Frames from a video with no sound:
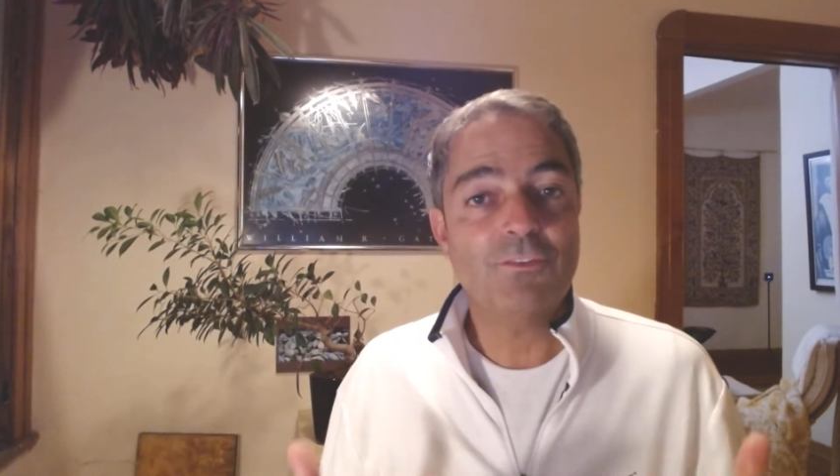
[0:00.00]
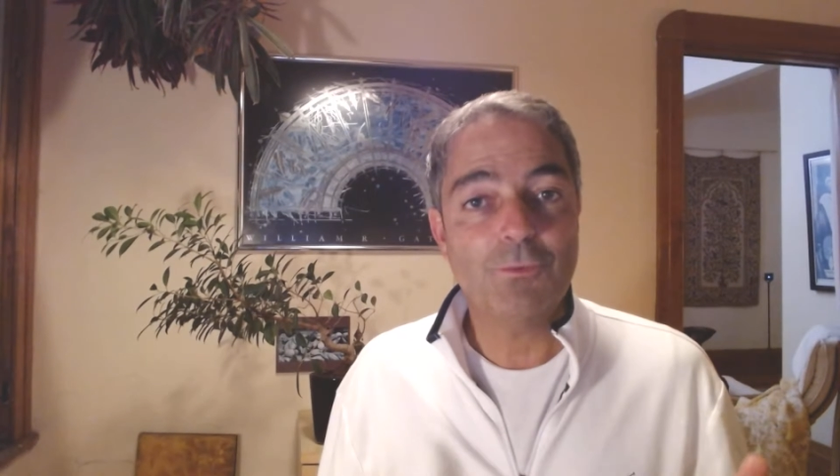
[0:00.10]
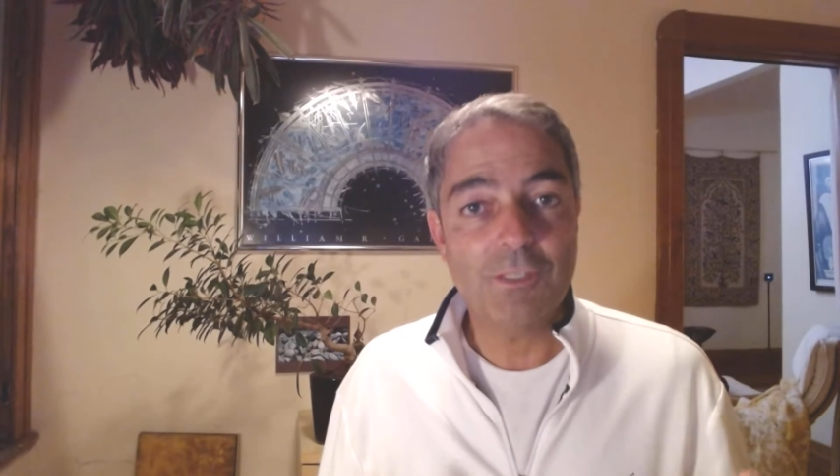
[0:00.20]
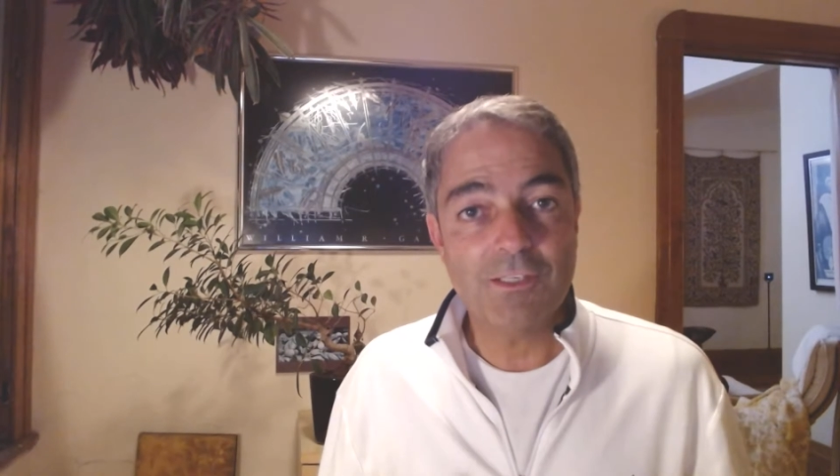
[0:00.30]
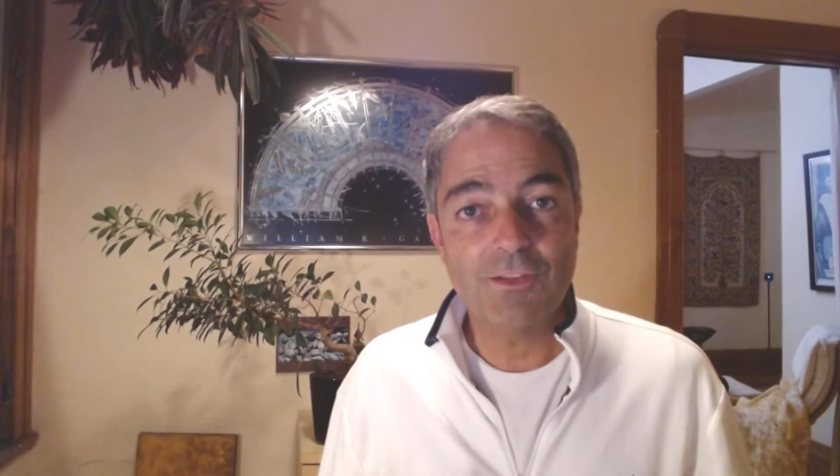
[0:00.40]

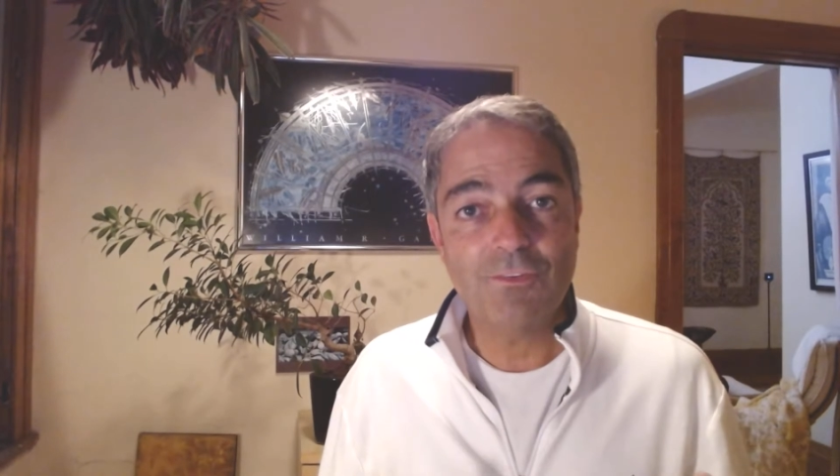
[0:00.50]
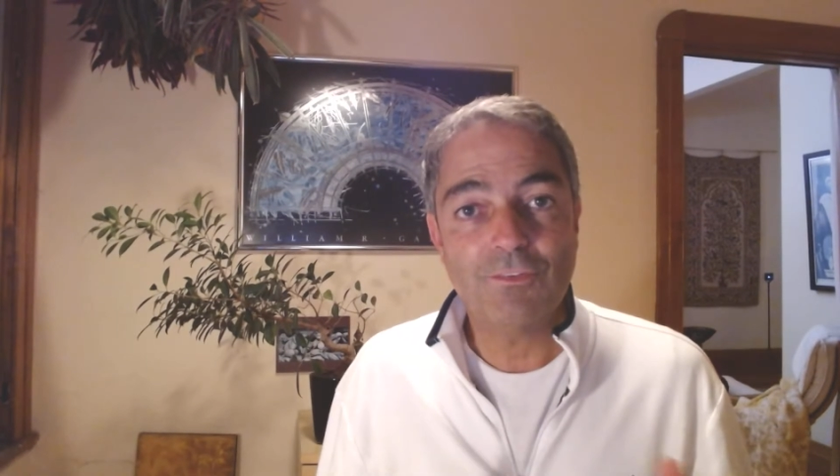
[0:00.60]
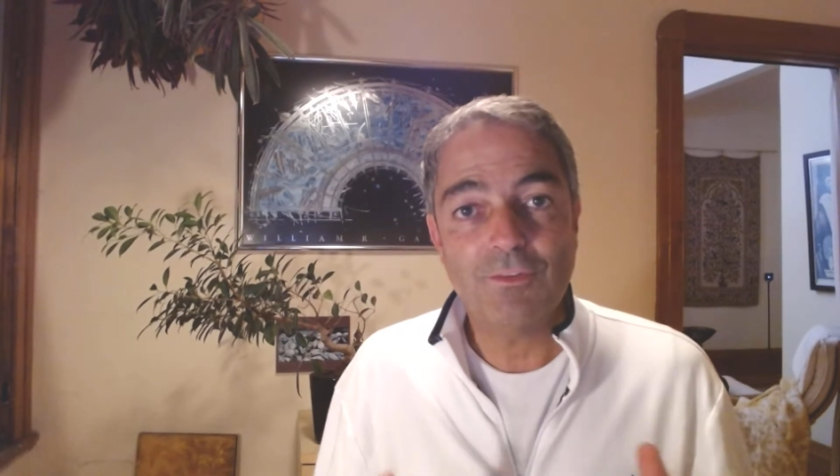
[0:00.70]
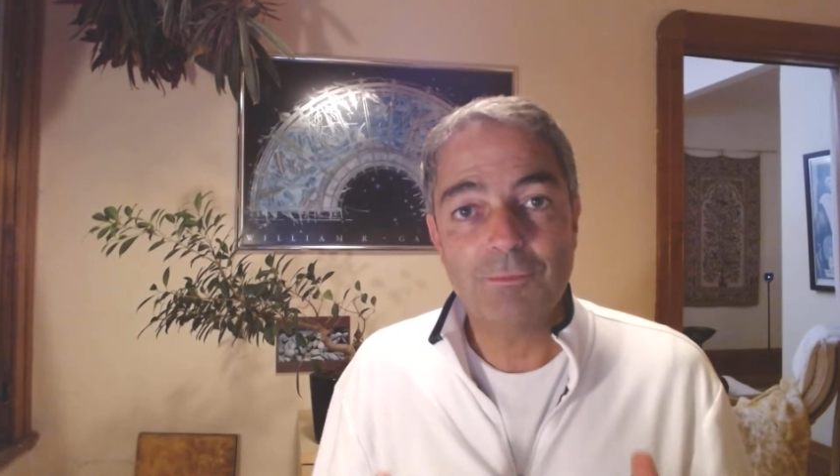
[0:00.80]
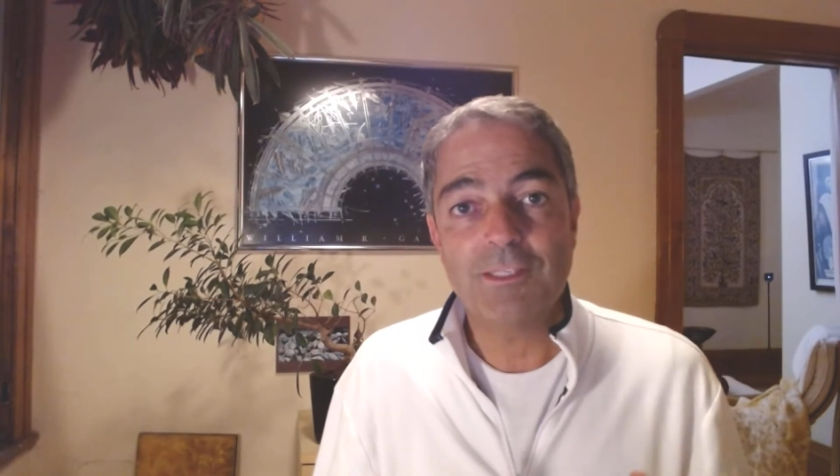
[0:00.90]
sweetness
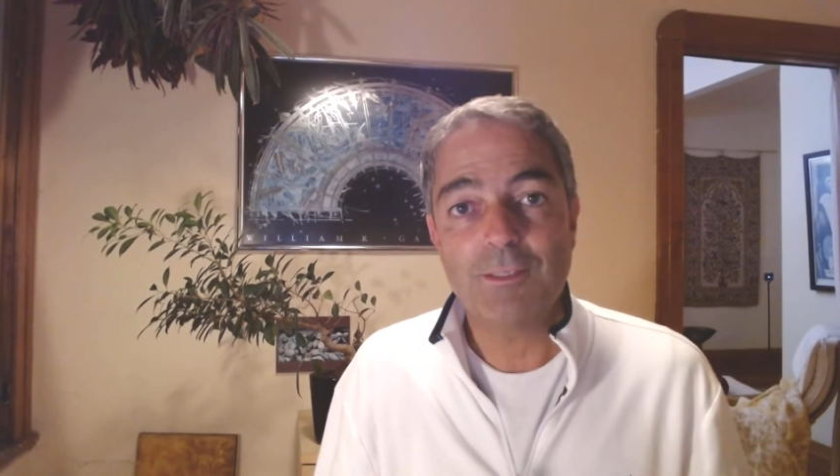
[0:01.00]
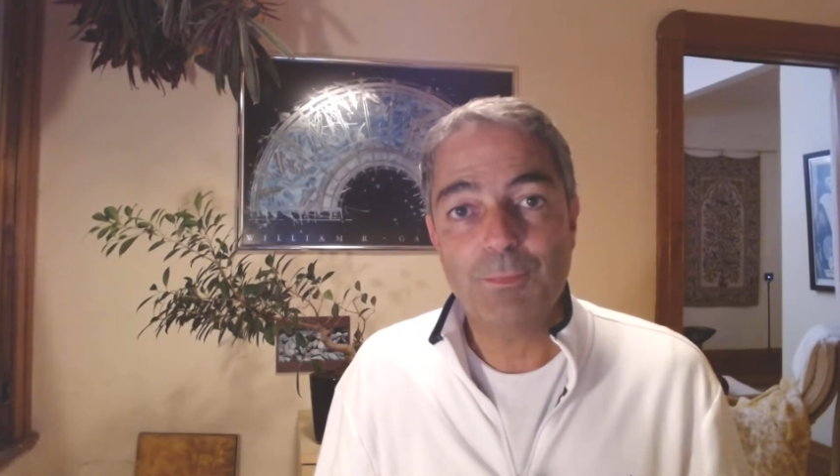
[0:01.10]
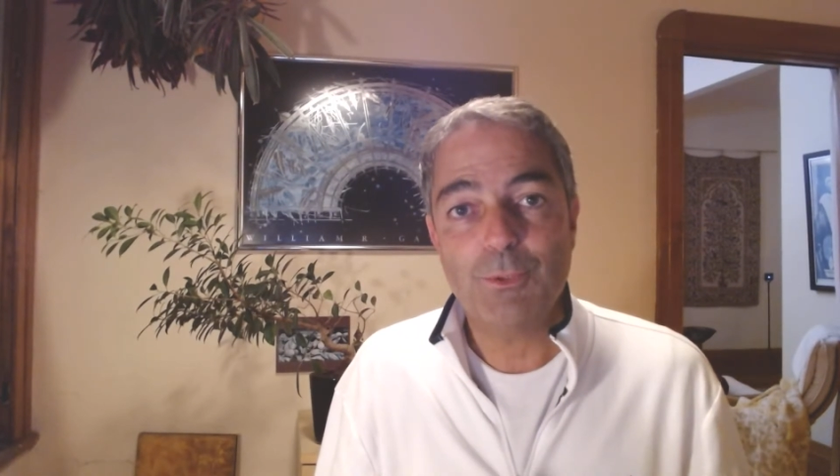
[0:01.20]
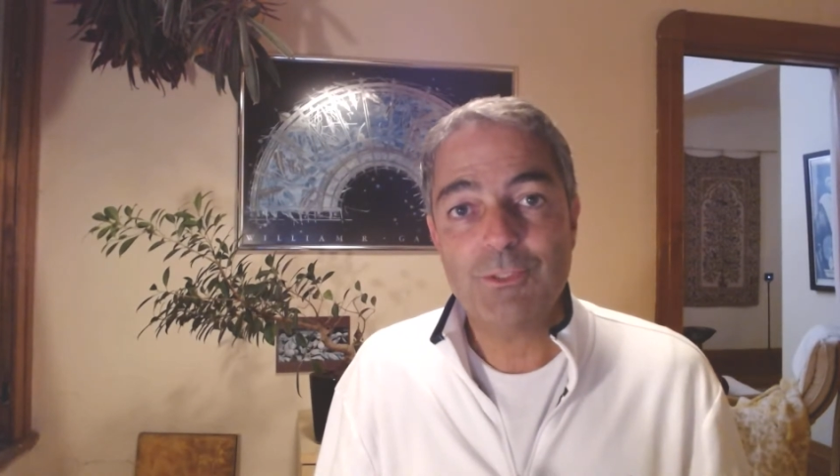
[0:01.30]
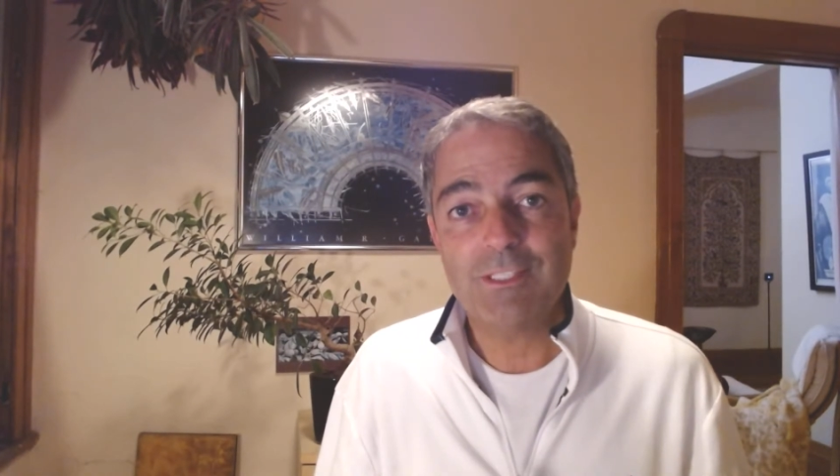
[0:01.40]
is something
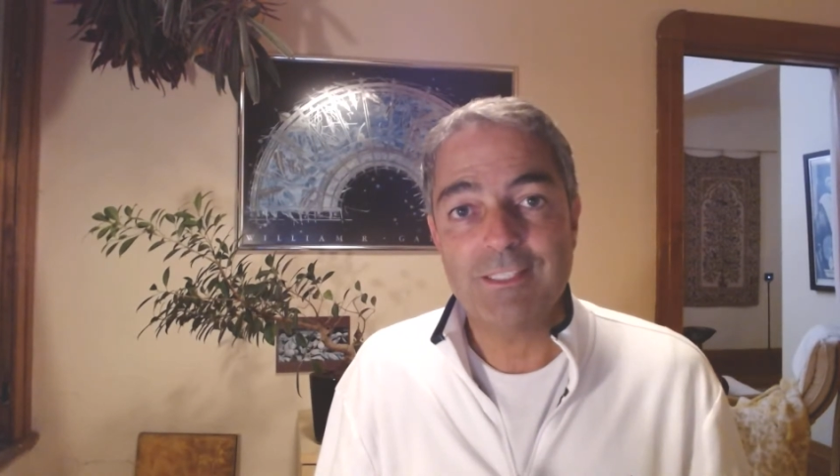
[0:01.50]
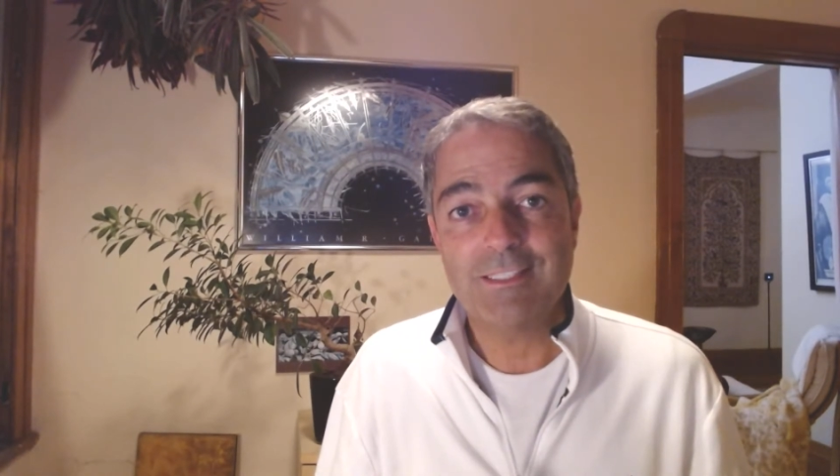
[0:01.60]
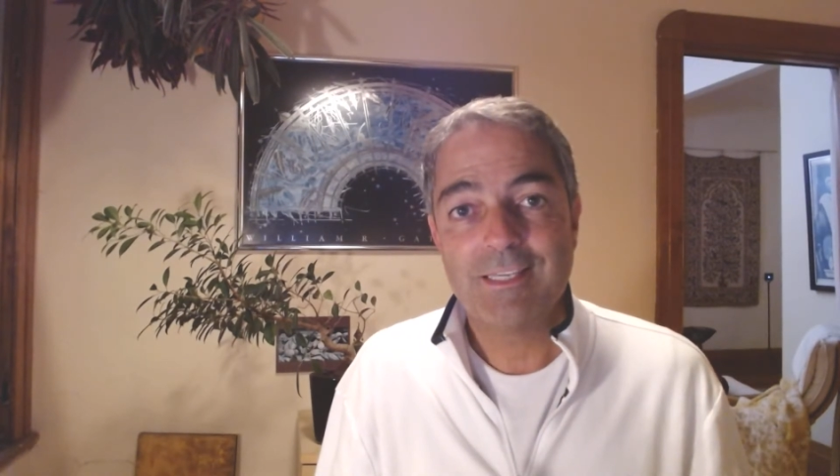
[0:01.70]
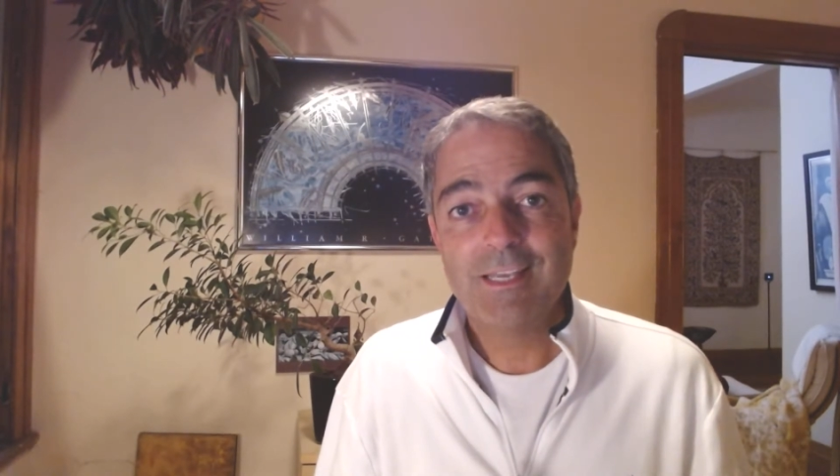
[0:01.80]
important.